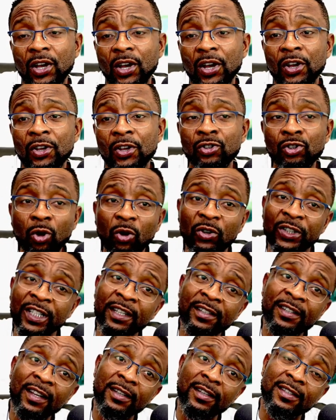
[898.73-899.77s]
So this
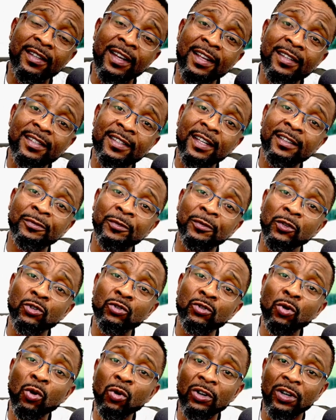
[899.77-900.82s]
has lasted for
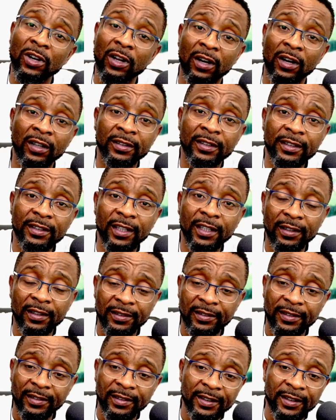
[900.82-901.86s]
so long
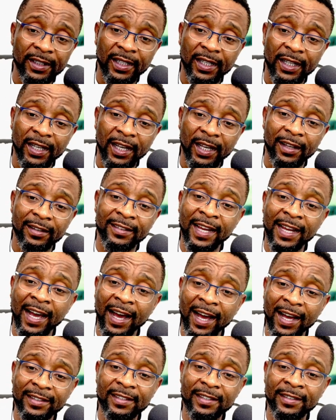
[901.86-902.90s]

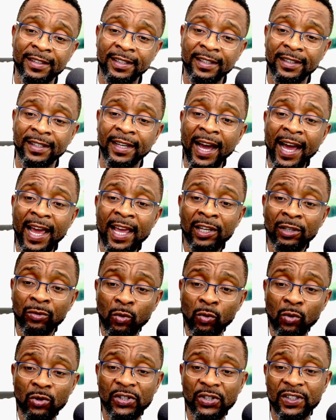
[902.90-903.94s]
that the guy
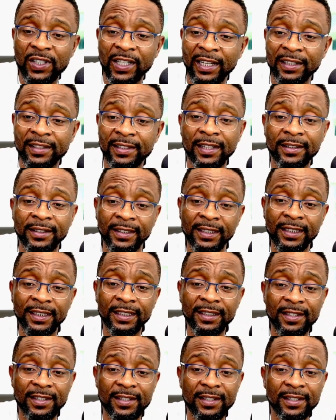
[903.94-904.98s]
who started
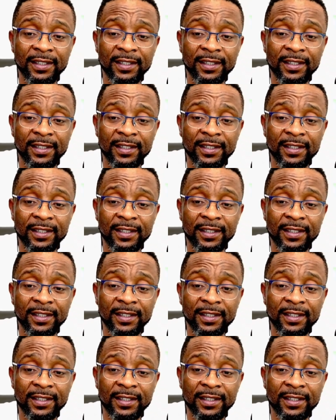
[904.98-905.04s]
it